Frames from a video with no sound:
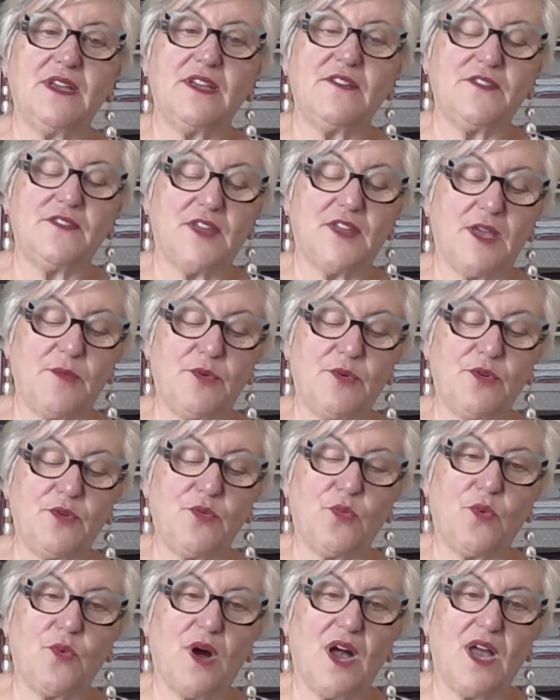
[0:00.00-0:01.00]
if they
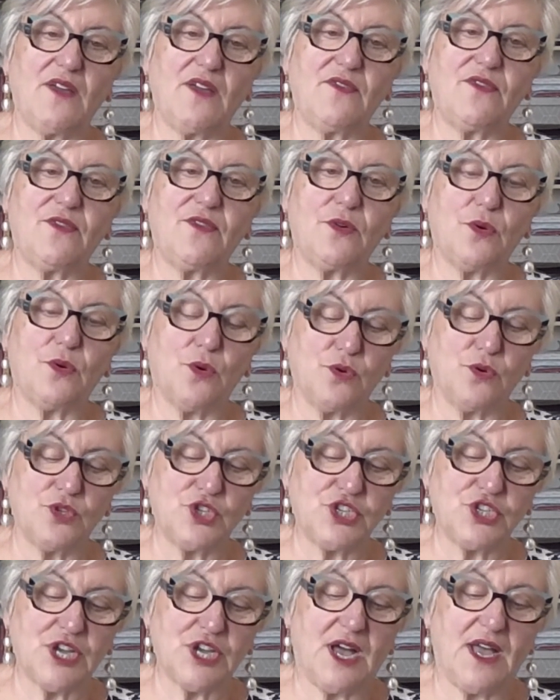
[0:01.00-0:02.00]
put wife or
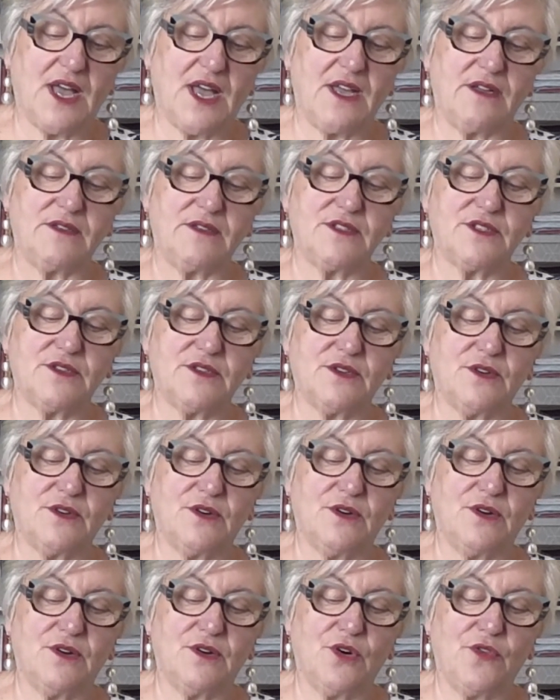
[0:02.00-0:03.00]
child
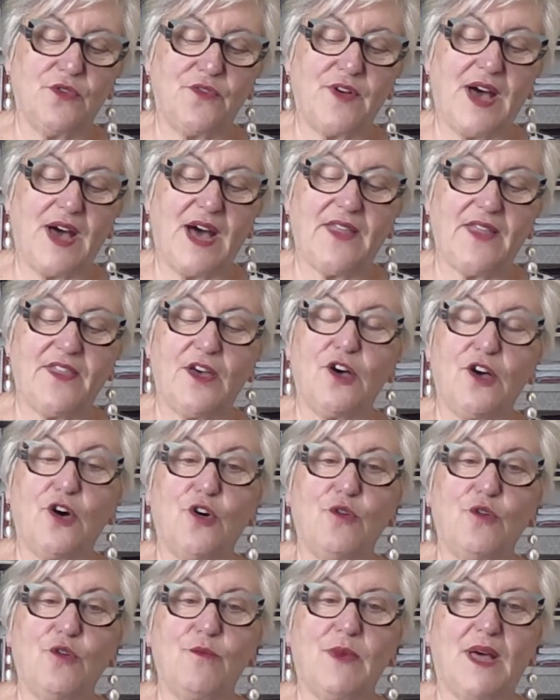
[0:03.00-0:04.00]
or father
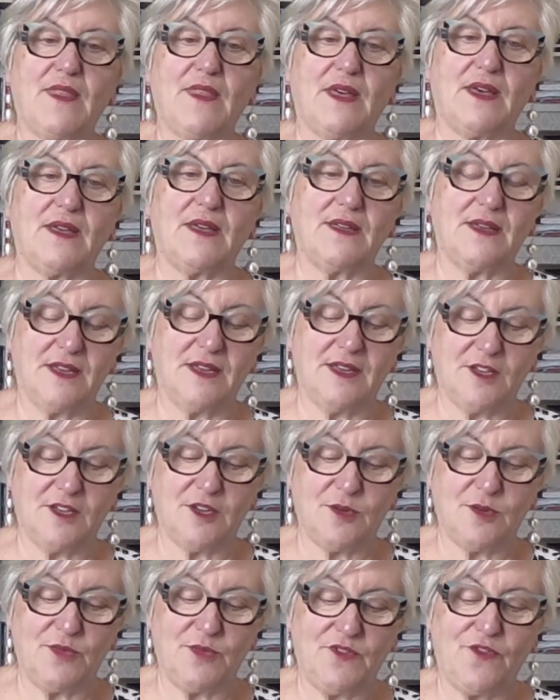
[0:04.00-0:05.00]
or mother
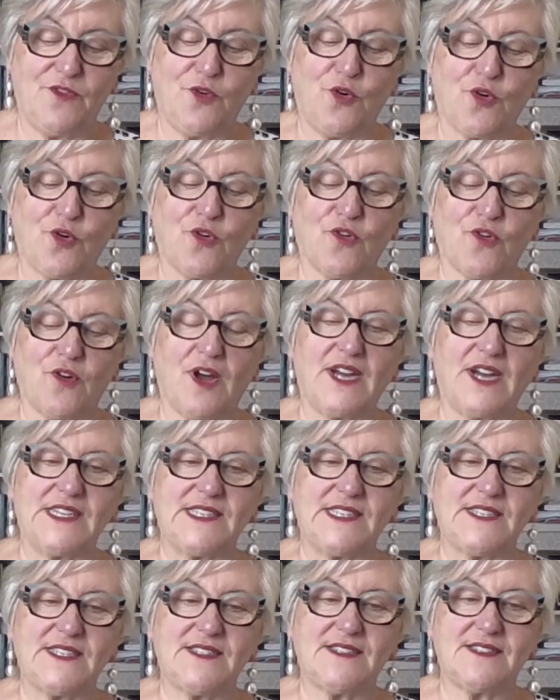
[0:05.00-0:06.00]
before
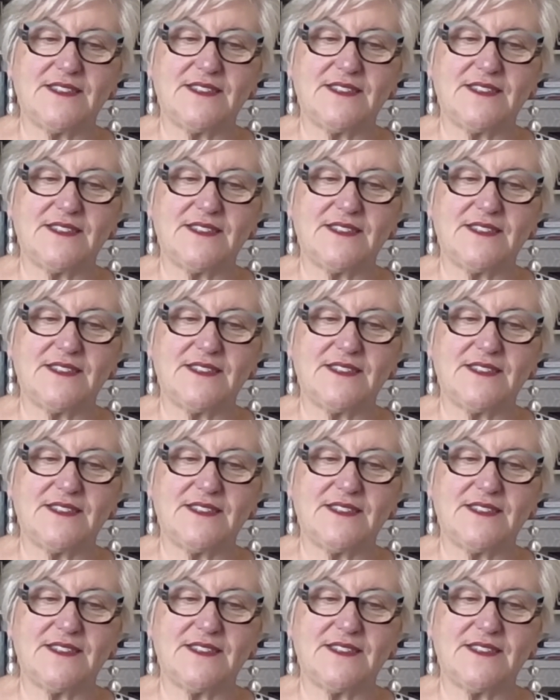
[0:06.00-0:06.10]
Christ.